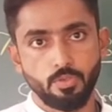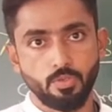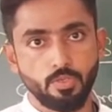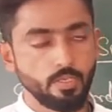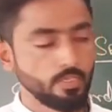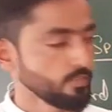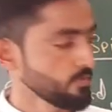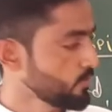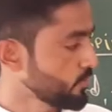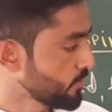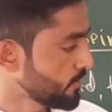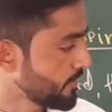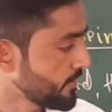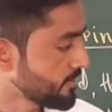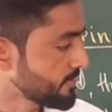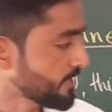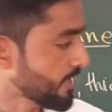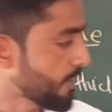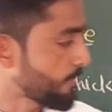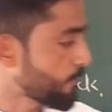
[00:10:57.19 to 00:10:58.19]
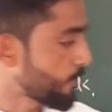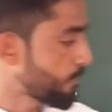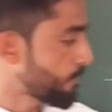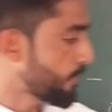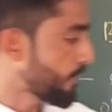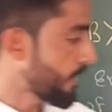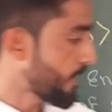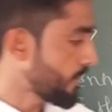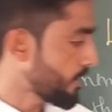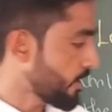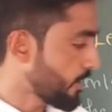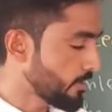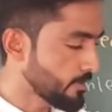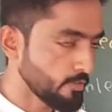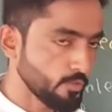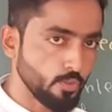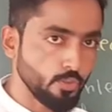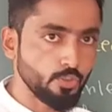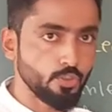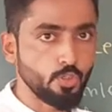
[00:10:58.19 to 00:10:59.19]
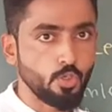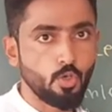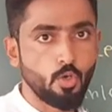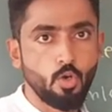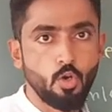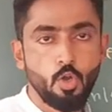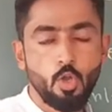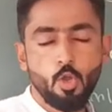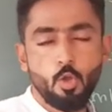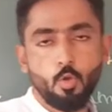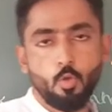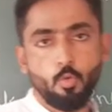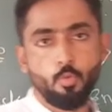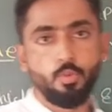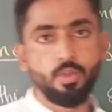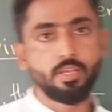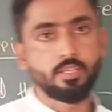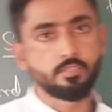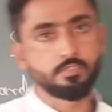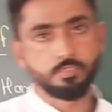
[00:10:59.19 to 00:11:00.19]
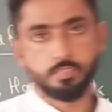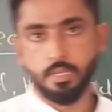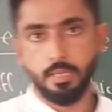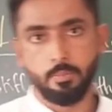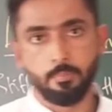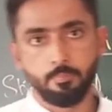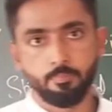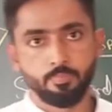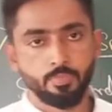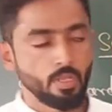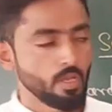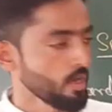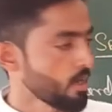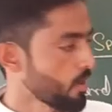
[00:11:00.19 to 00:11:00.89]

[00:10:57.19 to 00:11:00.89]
Okay, so this type of plant also show weak stem.